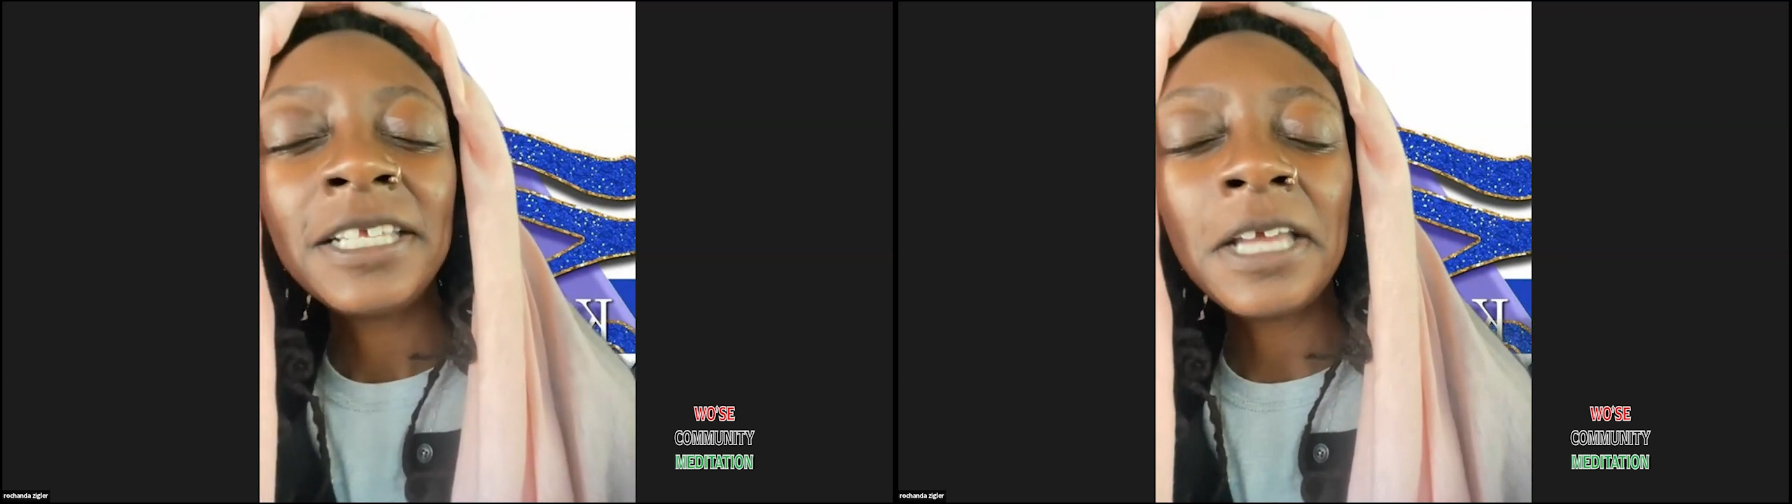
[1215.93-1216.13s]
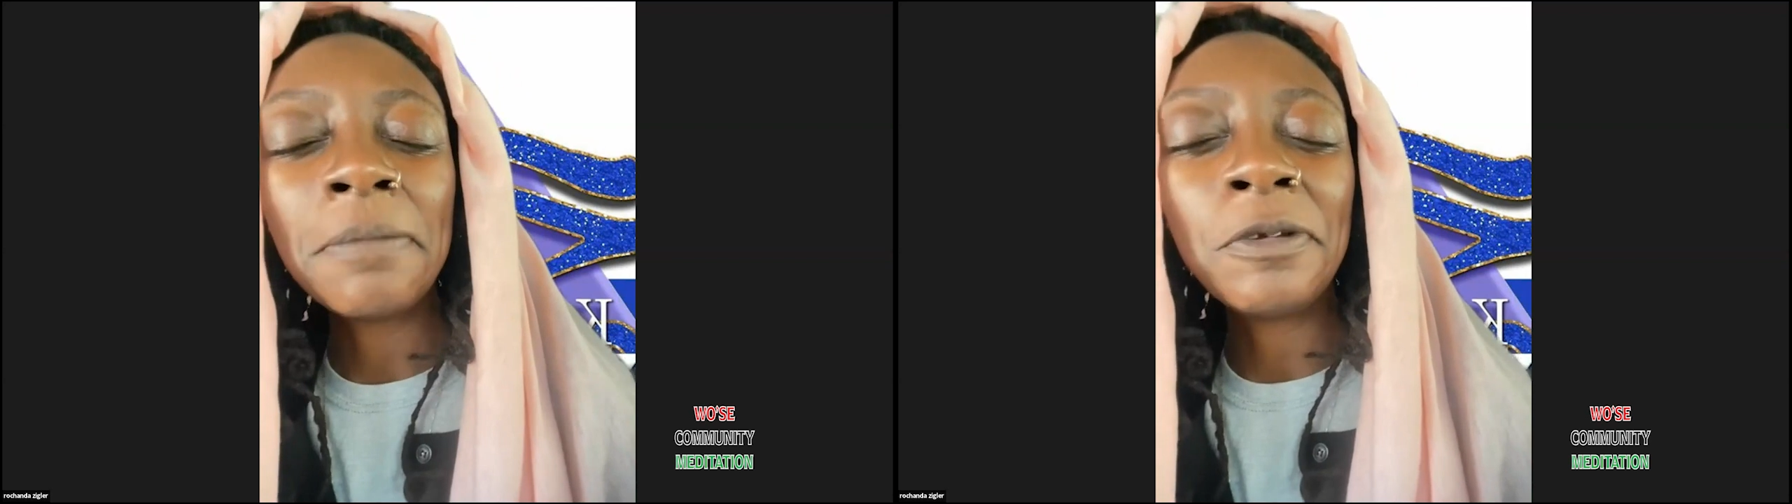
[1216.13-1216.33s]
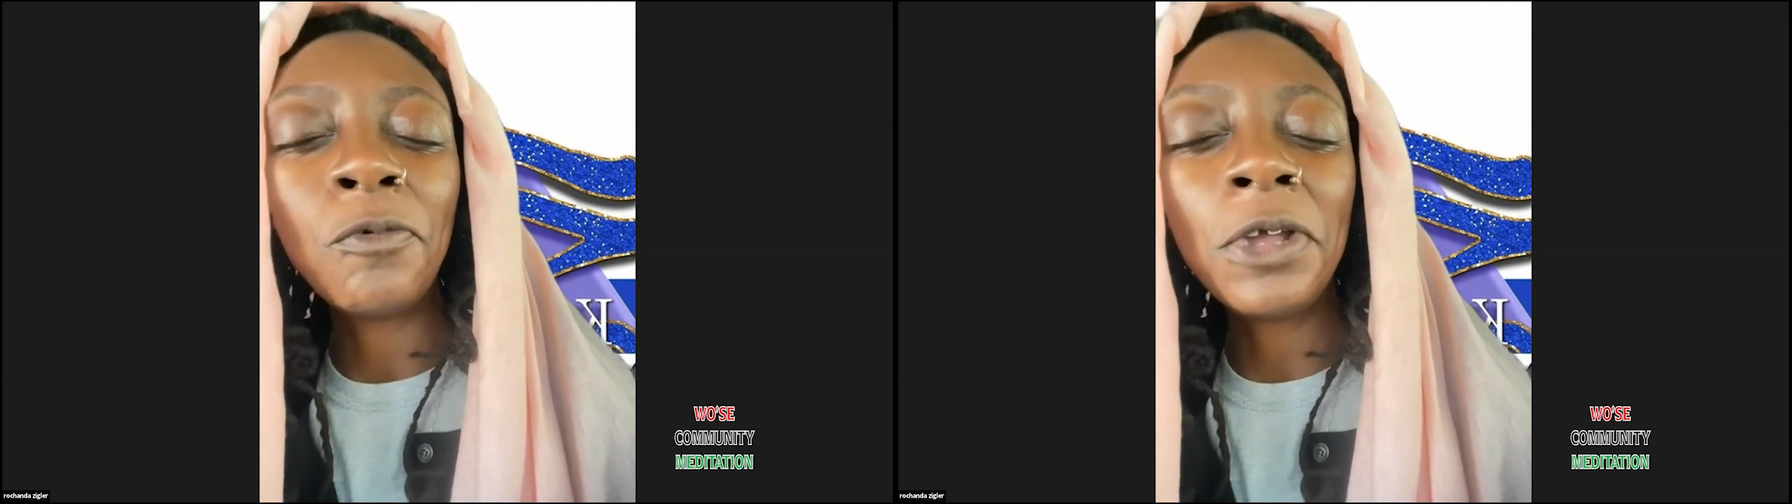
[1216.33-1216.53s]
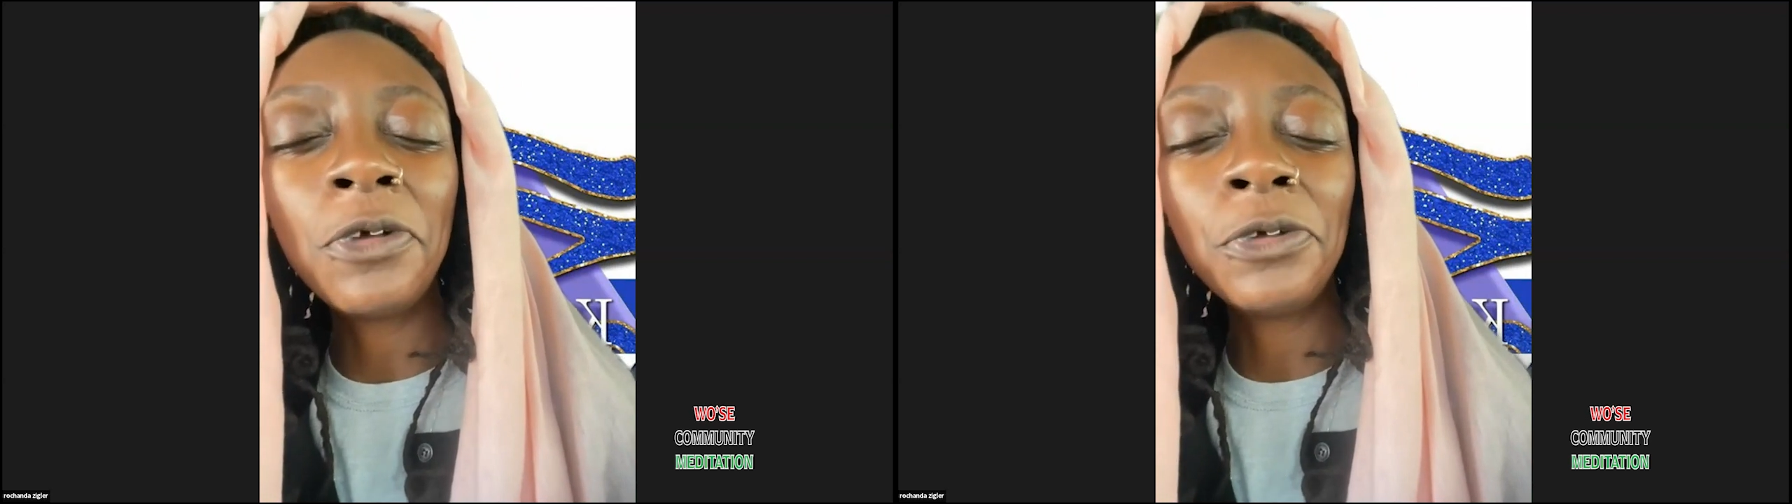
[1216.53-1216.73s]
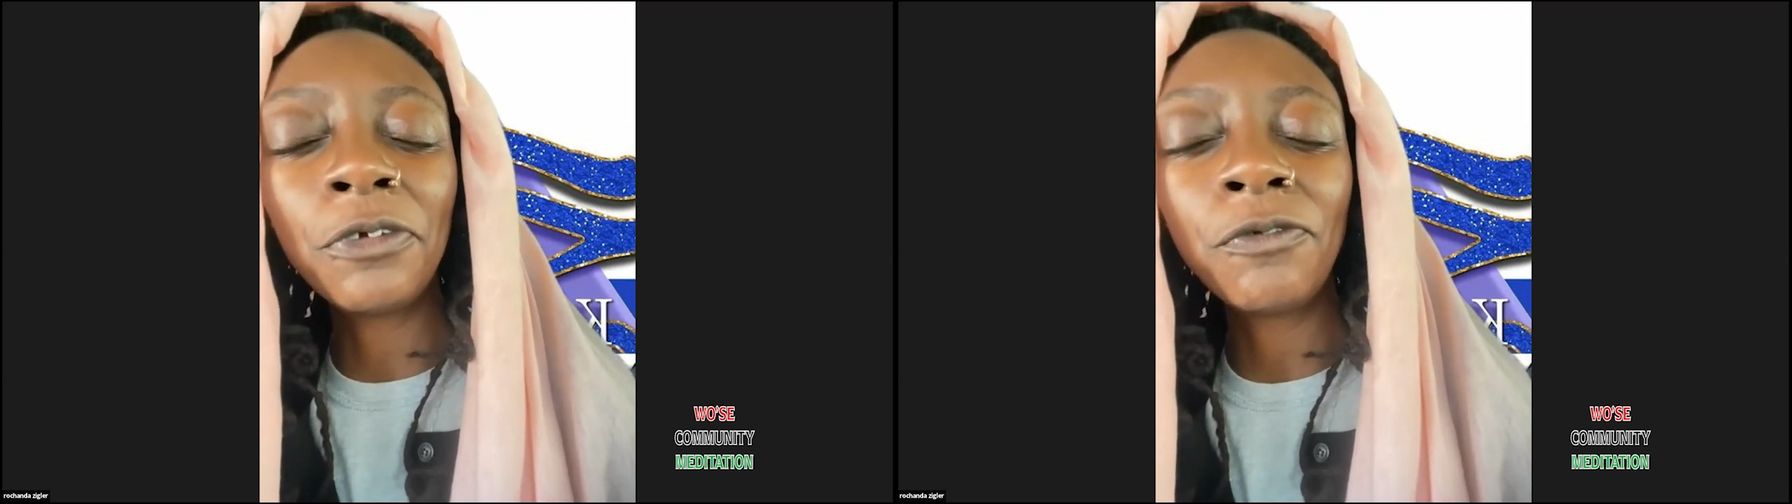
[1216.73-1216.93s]
Time to
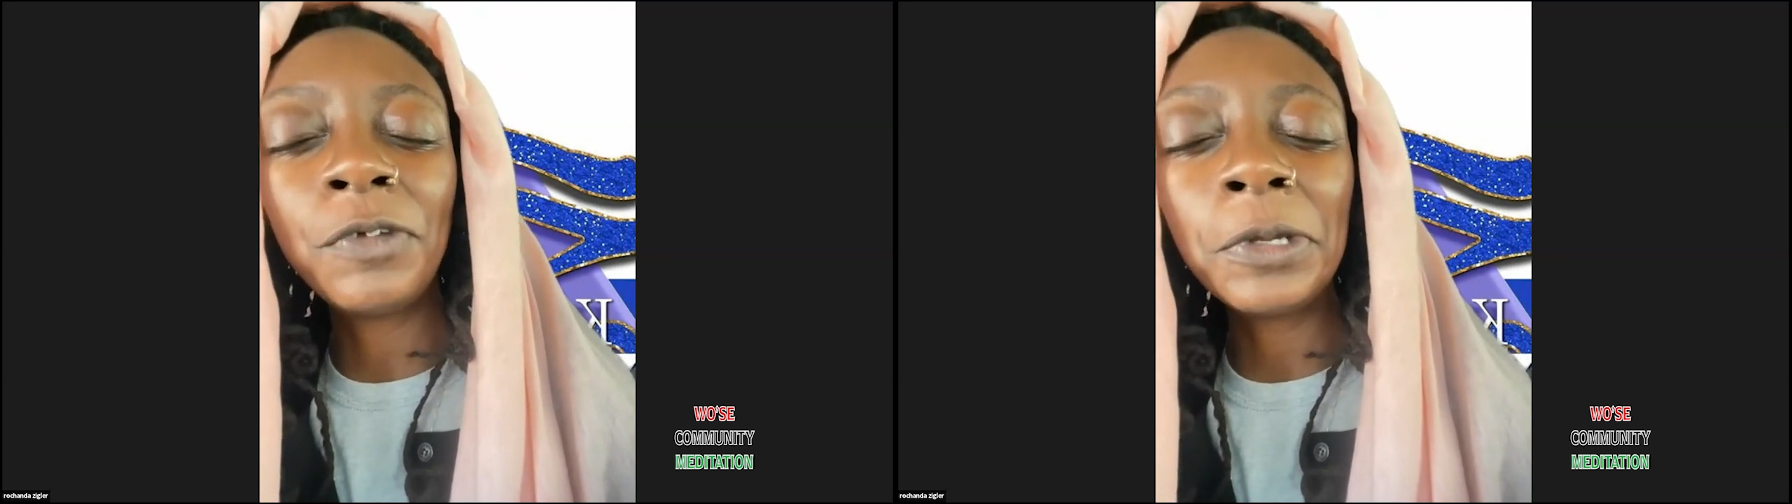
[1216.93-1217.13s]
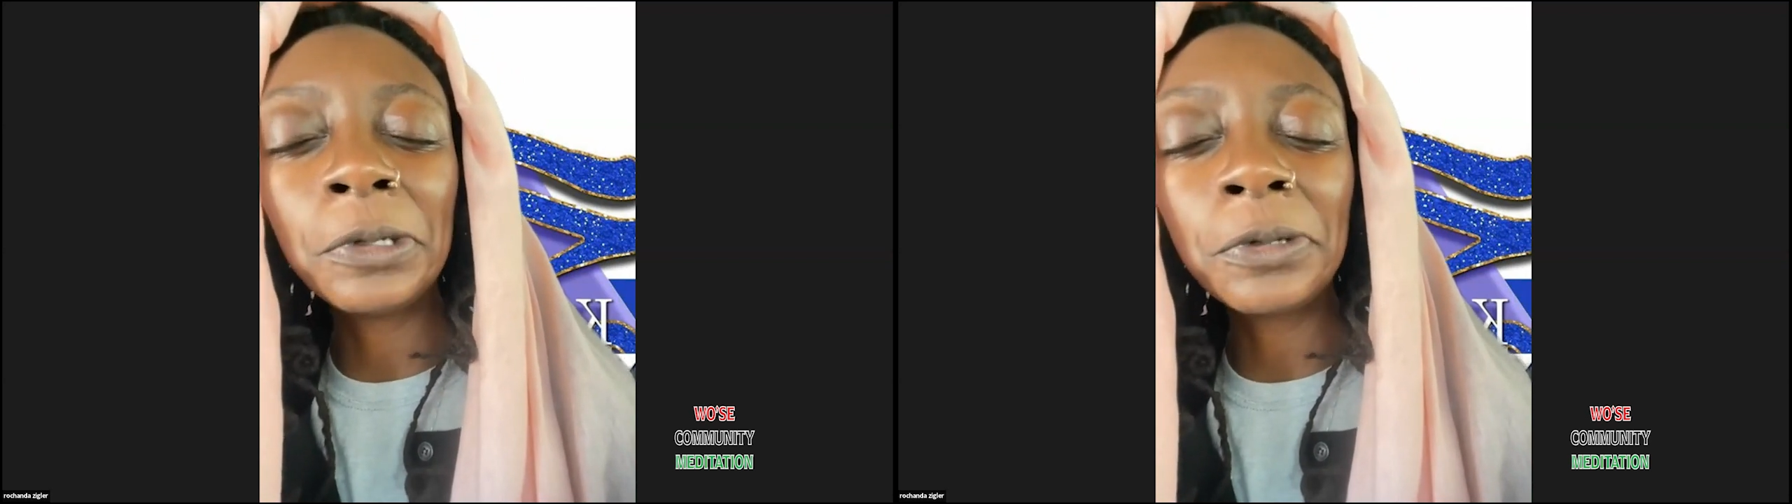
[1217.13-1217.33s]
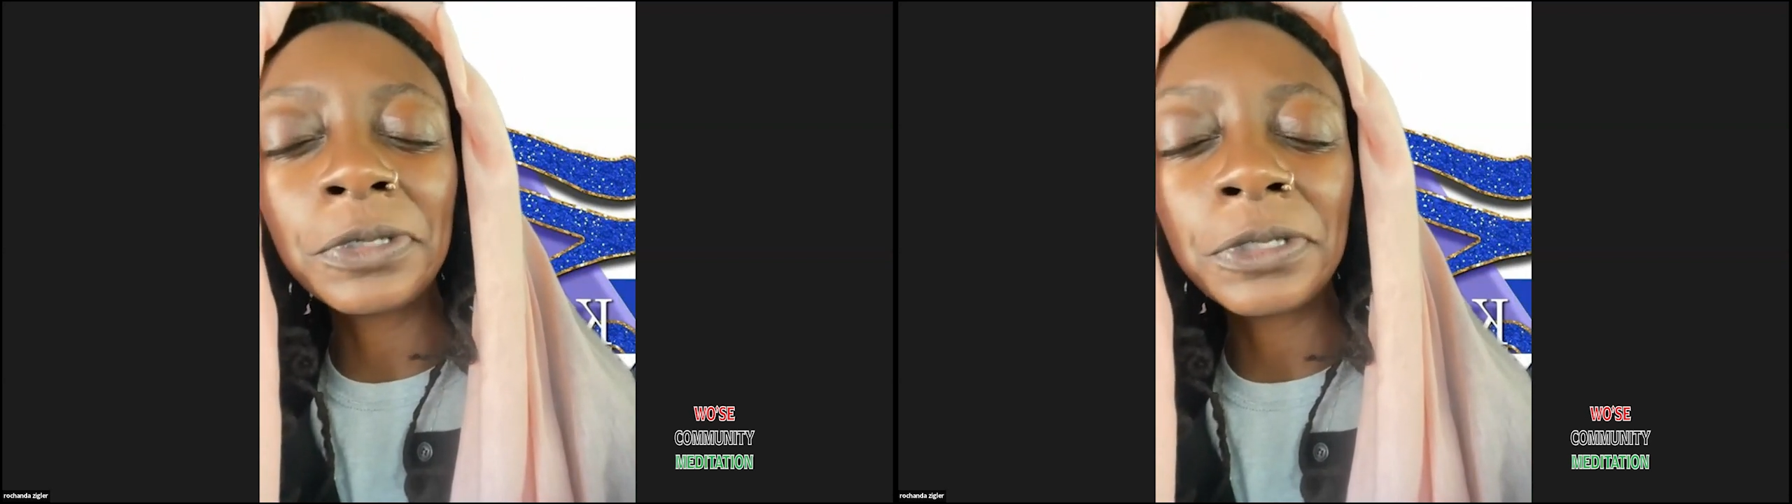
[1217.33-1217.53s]
wiggle your fingers